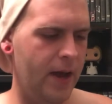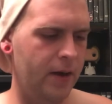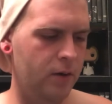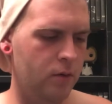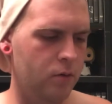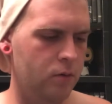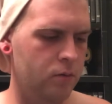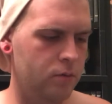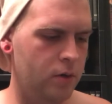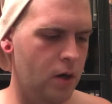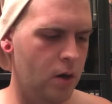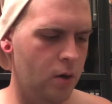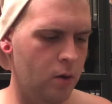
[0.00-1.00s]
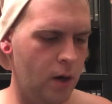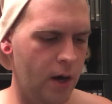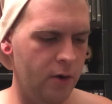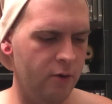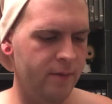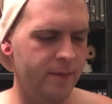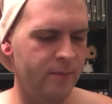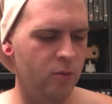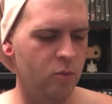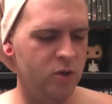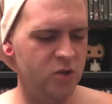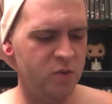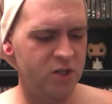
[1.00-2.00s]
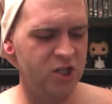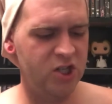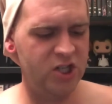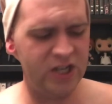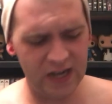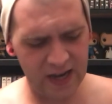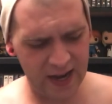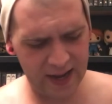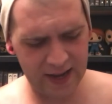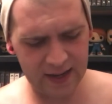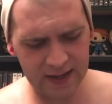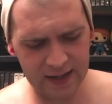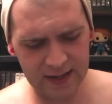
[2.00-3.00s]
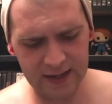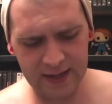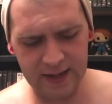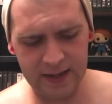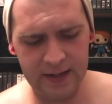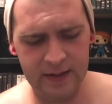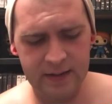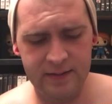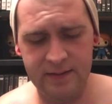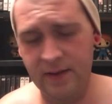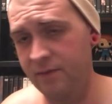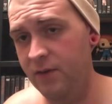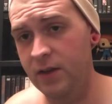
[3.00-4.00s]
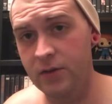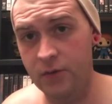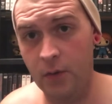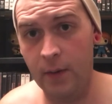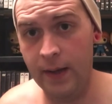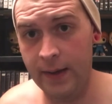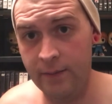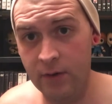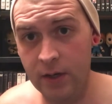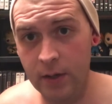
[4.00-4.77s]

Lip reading: I don't know. I don't remember which one she had, and definitely don't have it